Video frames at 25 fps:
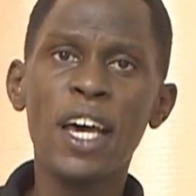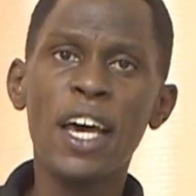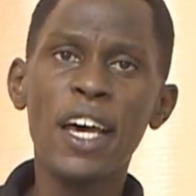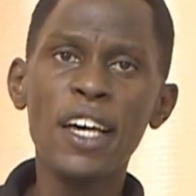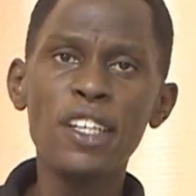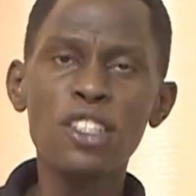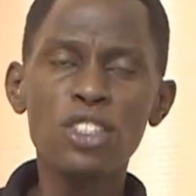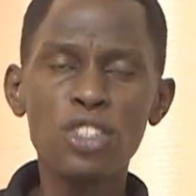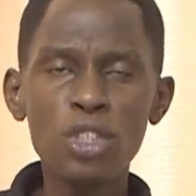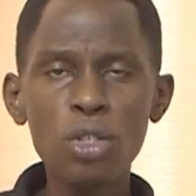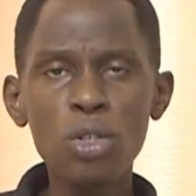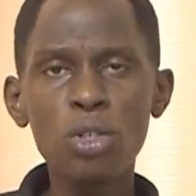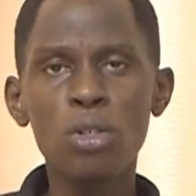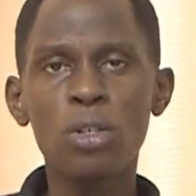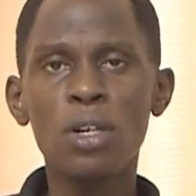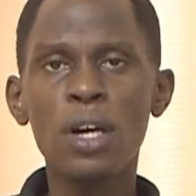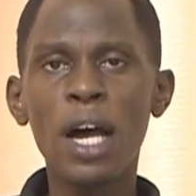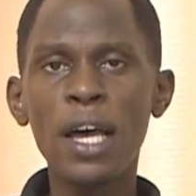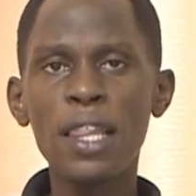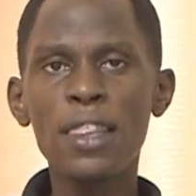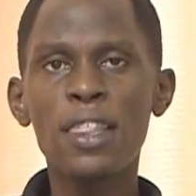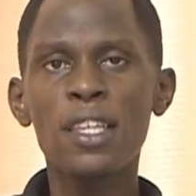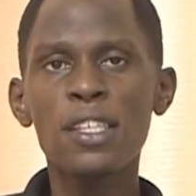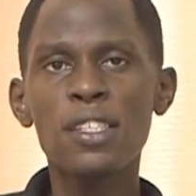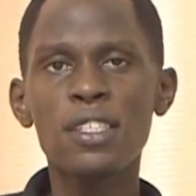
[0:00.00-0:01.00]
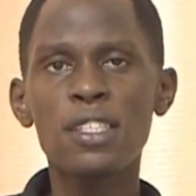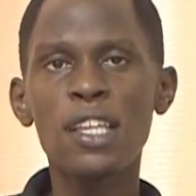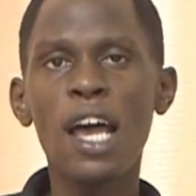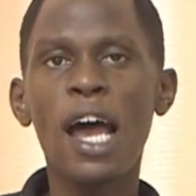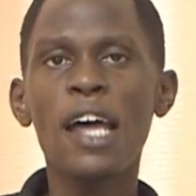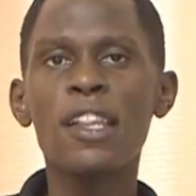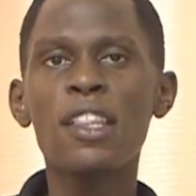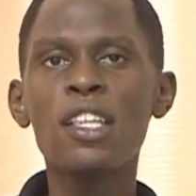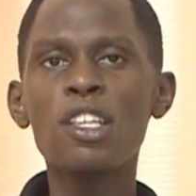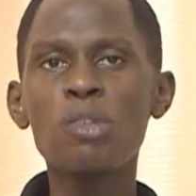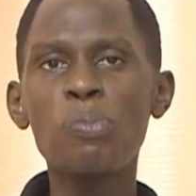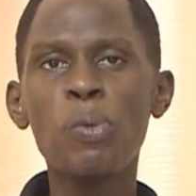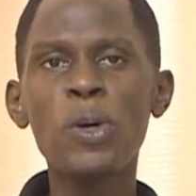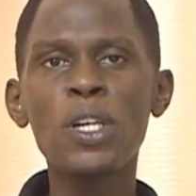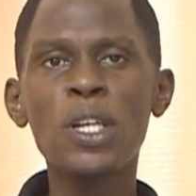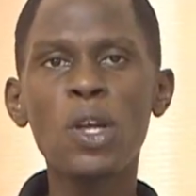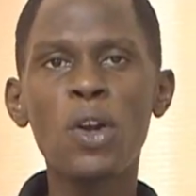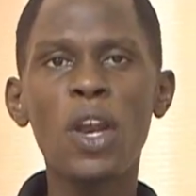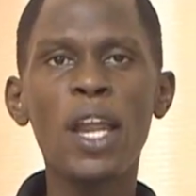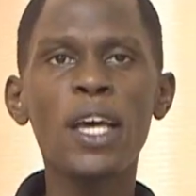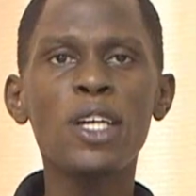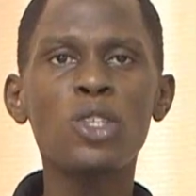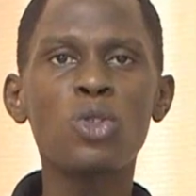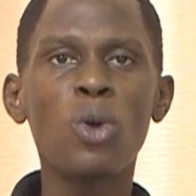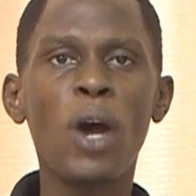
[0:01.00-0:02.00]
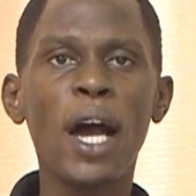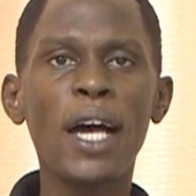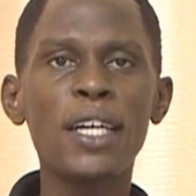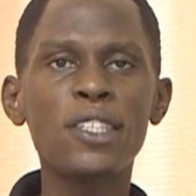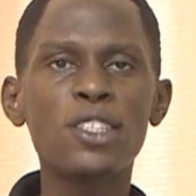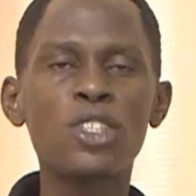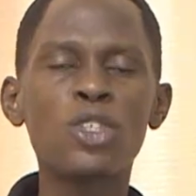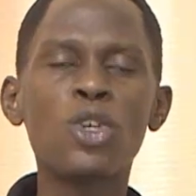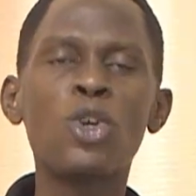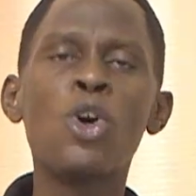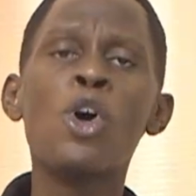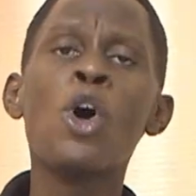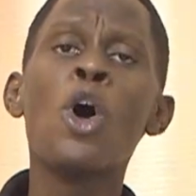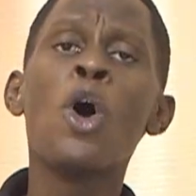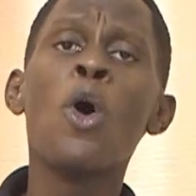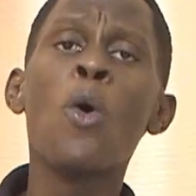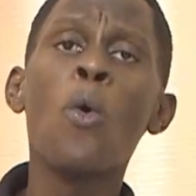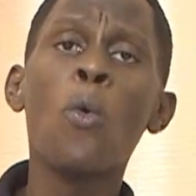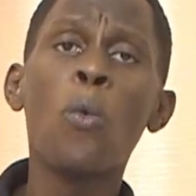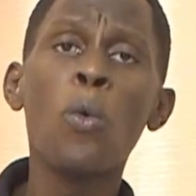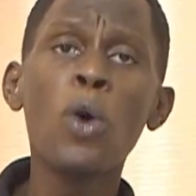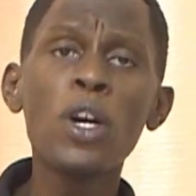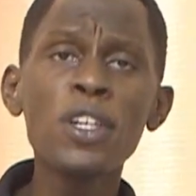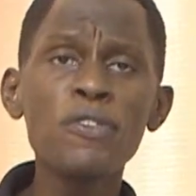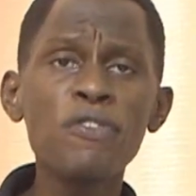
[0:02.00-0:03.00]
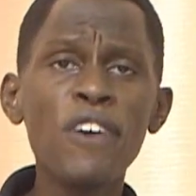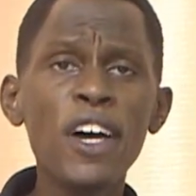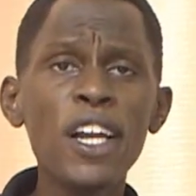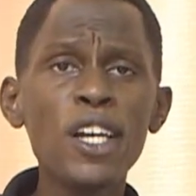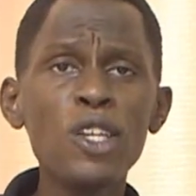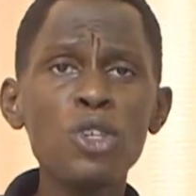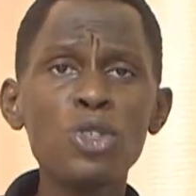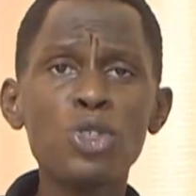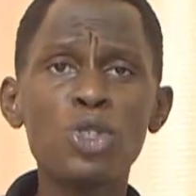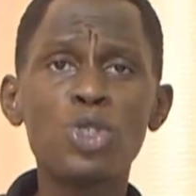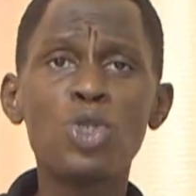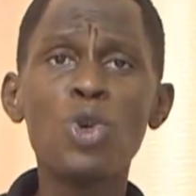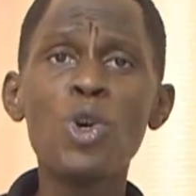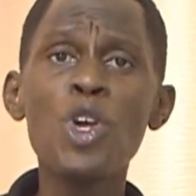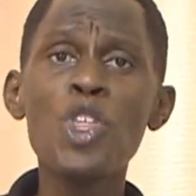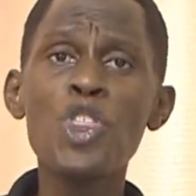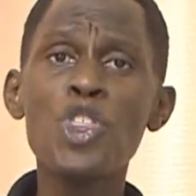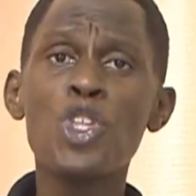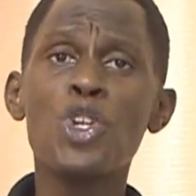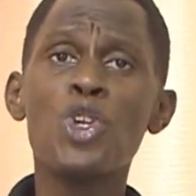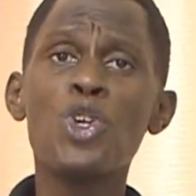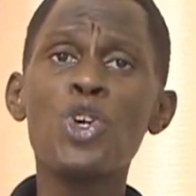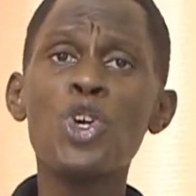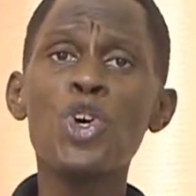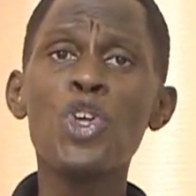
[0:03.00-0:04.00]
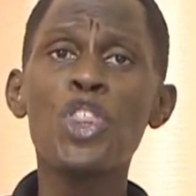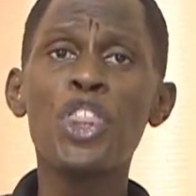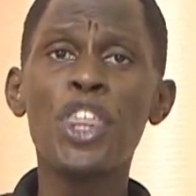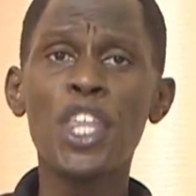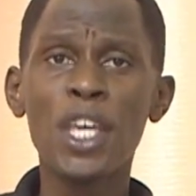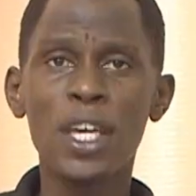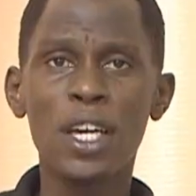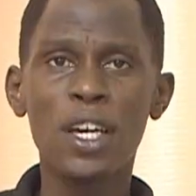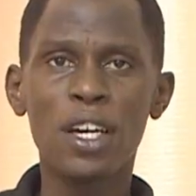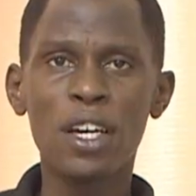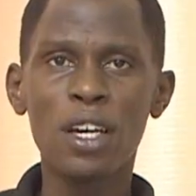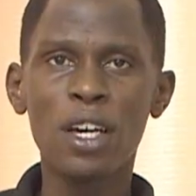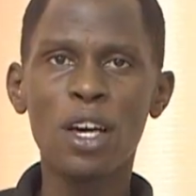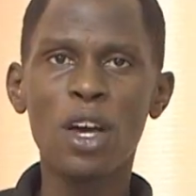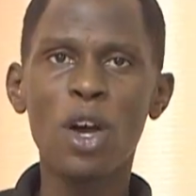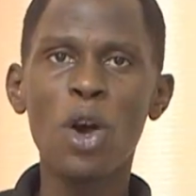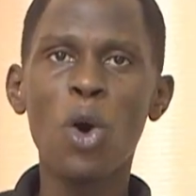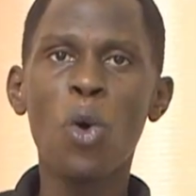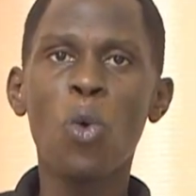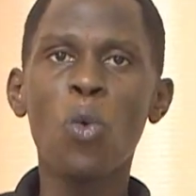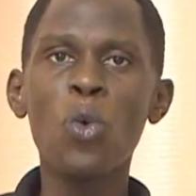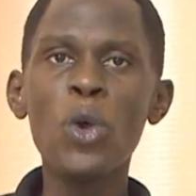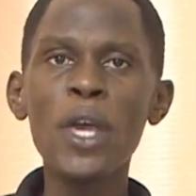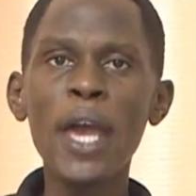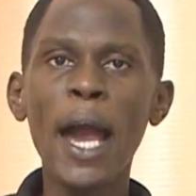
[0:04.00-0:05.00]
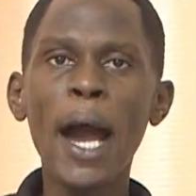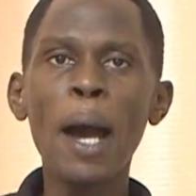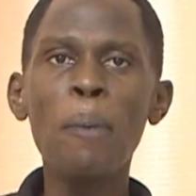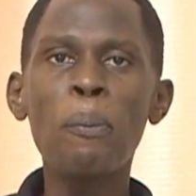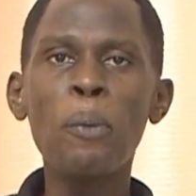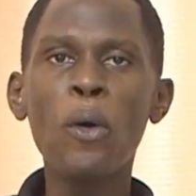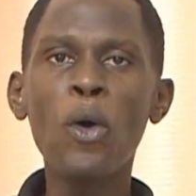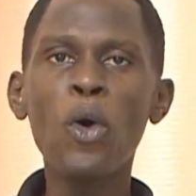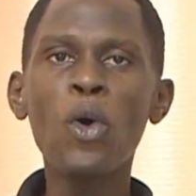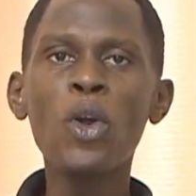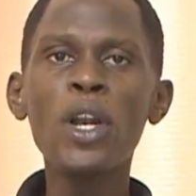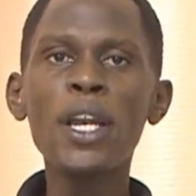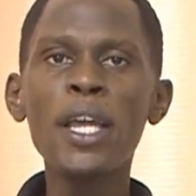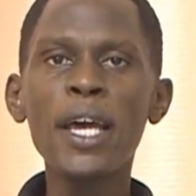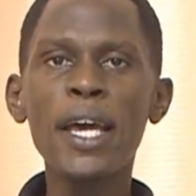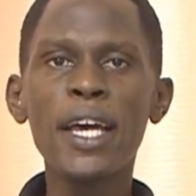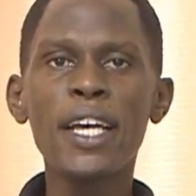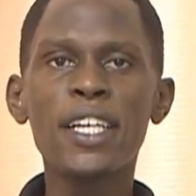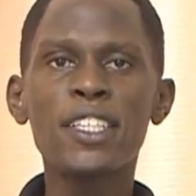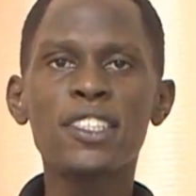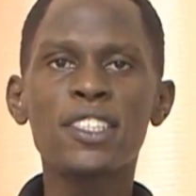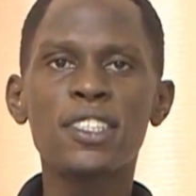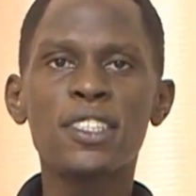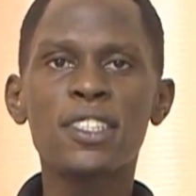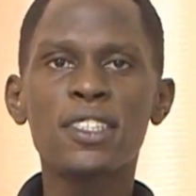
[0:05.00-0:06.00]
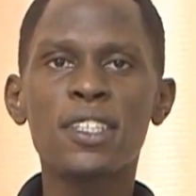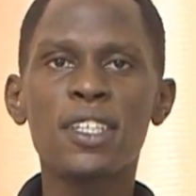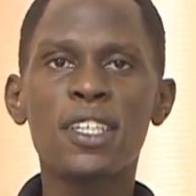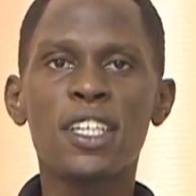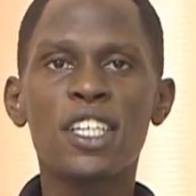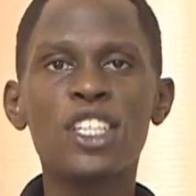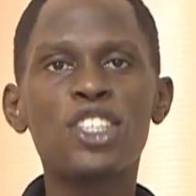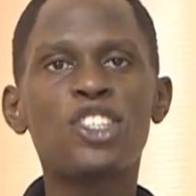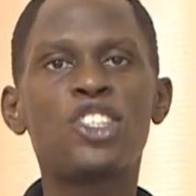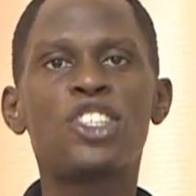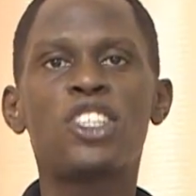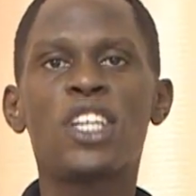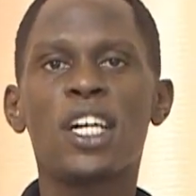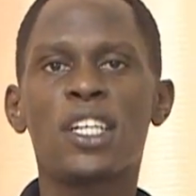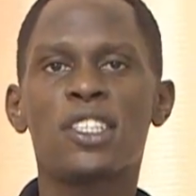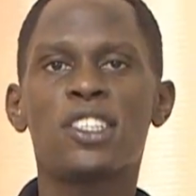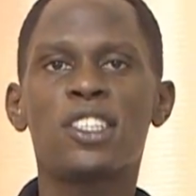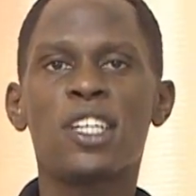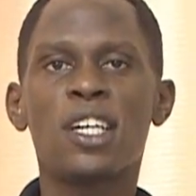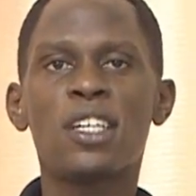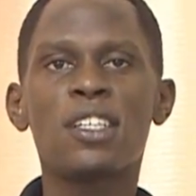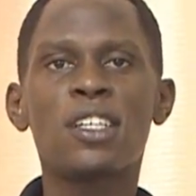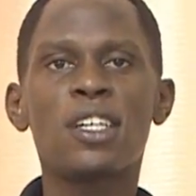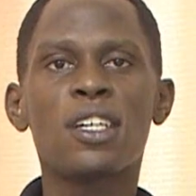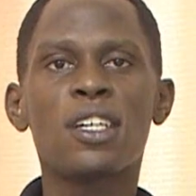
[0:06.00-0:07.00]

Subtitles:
And so at this point, I'd like to ask you, what values do you think we uphold as Kids Church